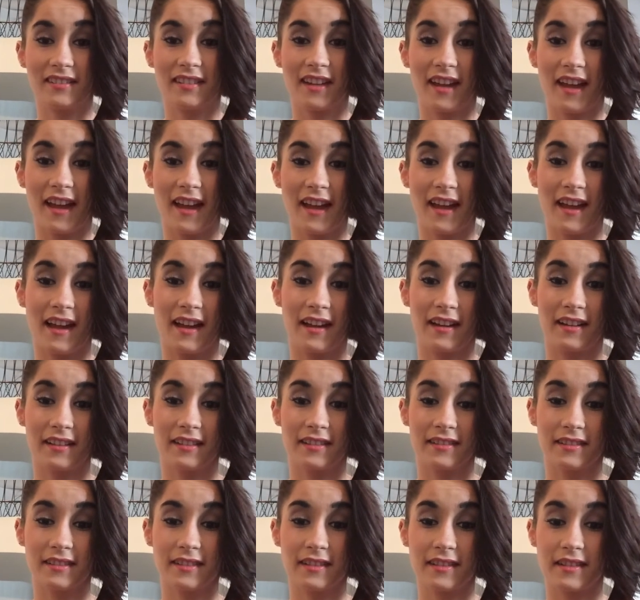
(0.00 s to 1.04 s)

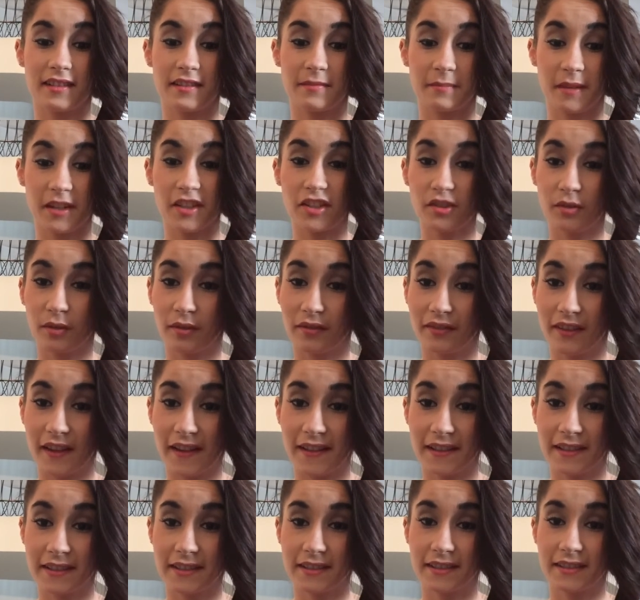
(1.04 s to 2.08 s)
and special
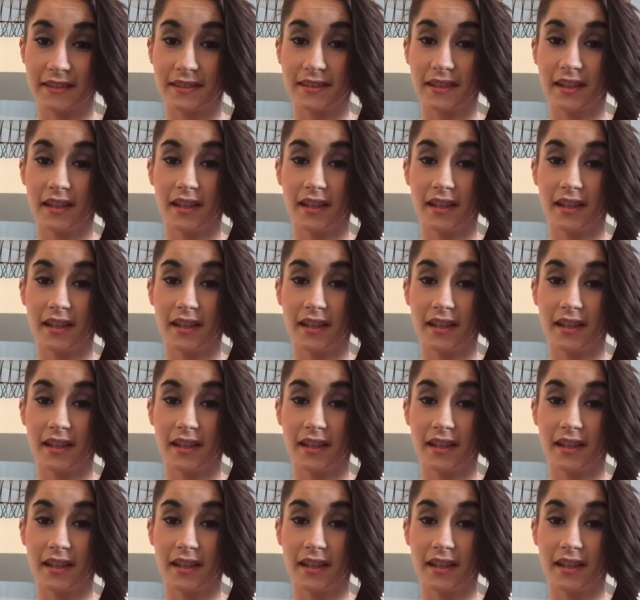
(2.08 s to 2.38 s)
events